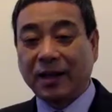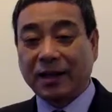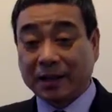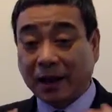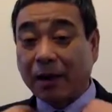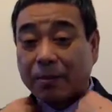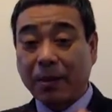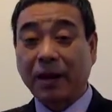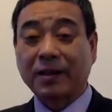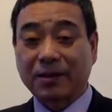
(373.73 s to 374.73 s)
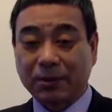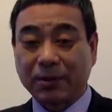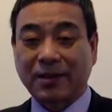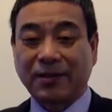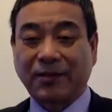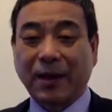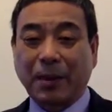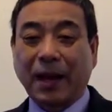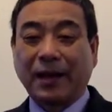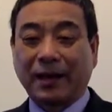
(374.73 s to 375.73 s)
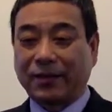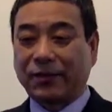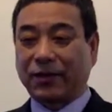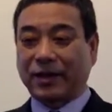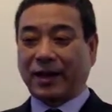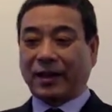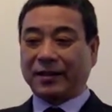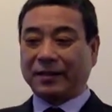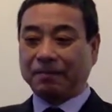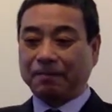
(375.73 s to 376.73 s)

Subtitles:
Starbucks was the pilot for that.